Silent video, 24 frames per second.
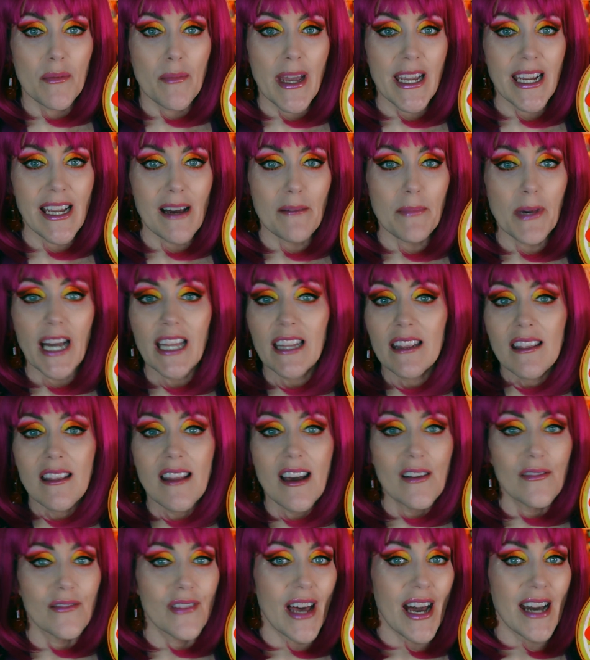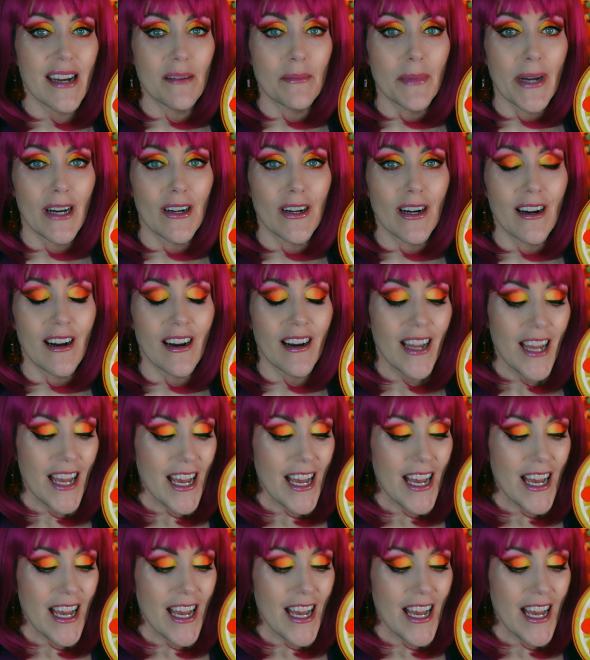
makeup. I love that about her.